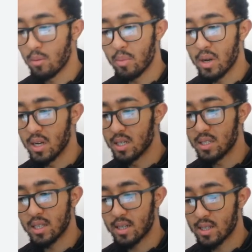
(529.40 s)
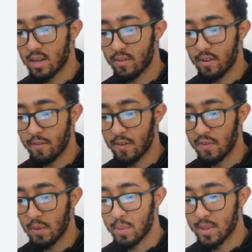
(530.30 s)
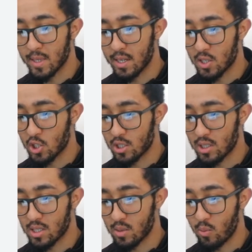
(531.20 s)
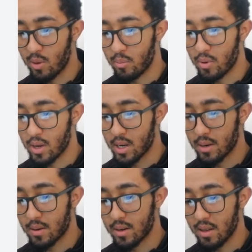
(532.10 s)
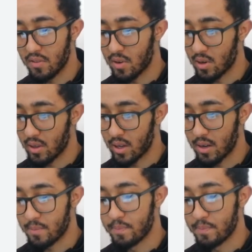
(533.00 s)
But it does have a 50% chance at one point, if you look at that.